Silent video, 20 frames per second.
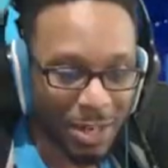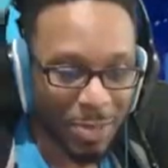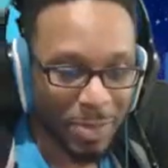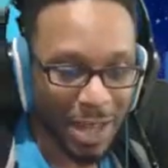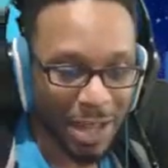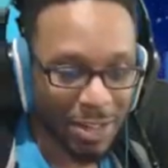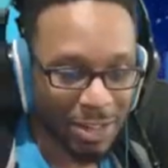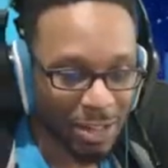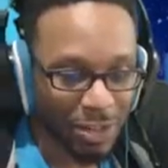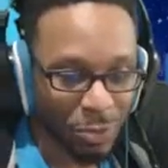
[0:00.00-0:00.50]

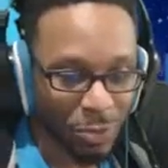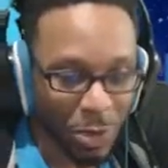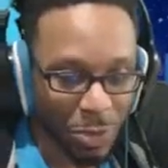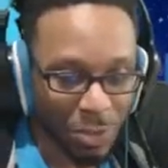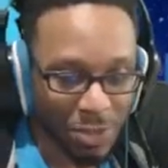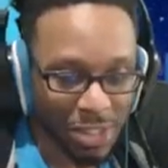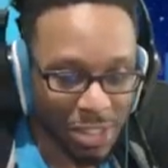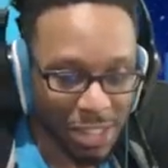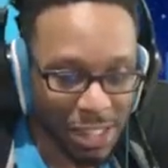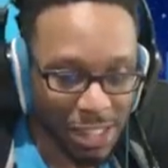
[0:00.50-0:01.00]
about. This is what
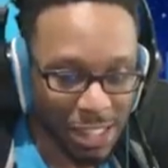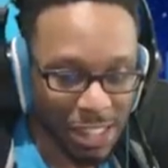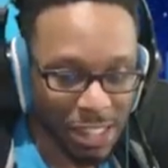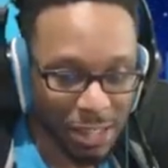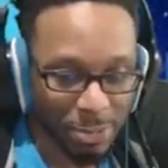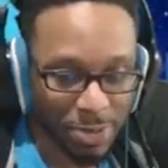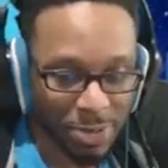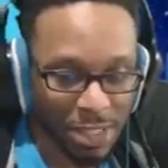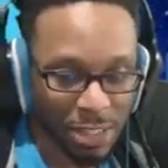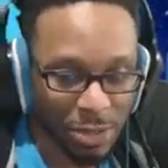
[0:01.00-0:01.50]
we're talking
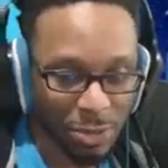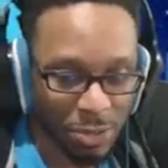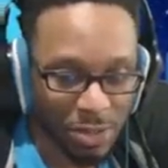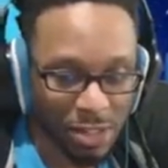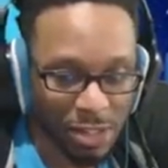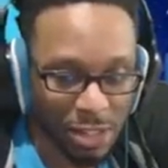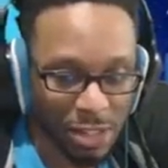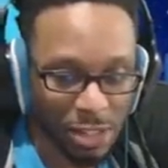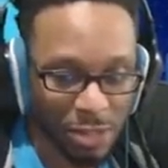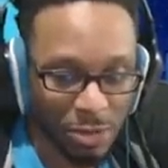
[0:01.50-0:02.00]
about
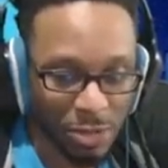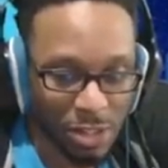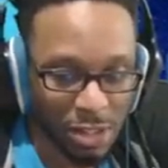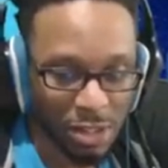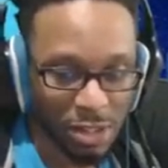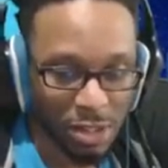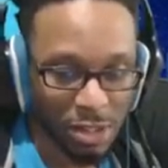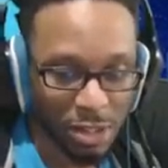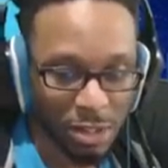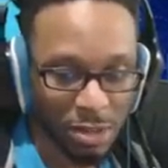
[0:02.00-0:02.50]
with secrets
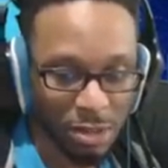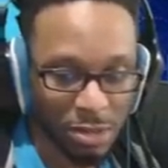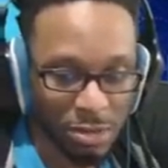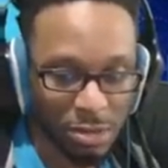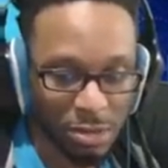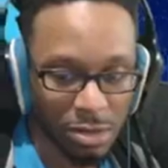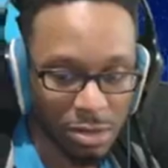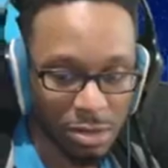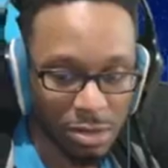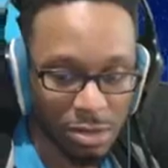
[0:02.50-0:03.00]
and the
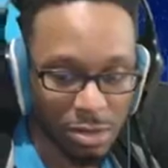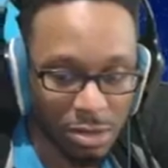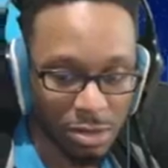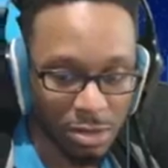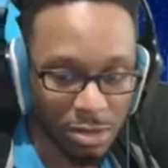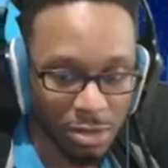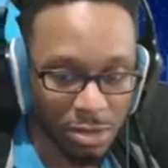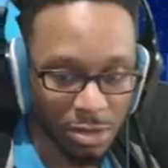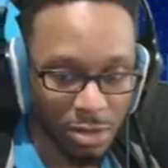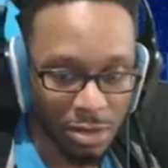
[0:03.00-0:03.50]
clues.
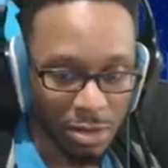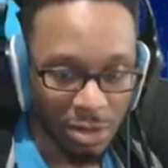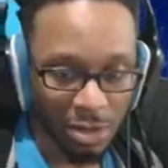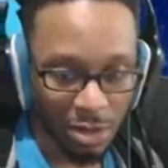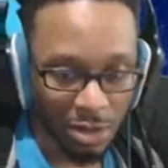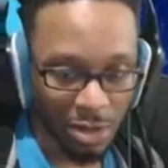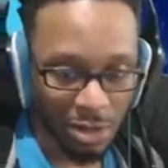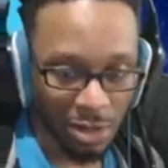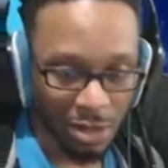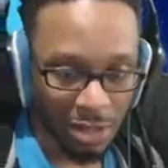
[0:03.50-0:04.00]

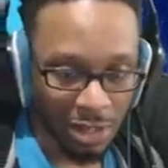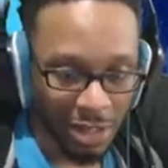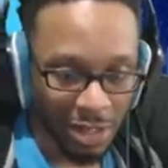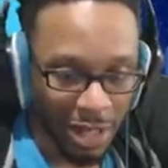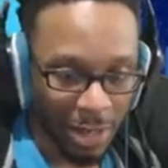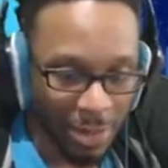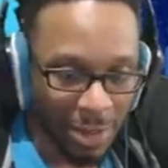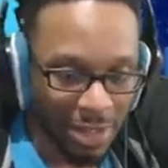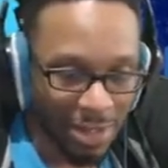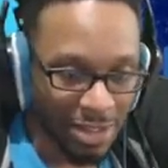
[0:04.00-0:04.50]

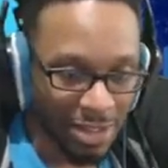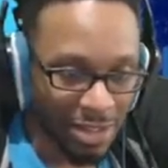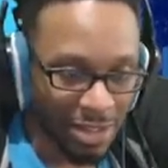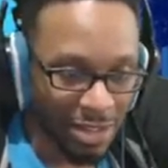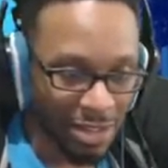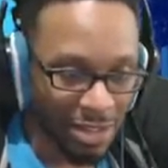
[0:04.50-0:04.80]
I bet.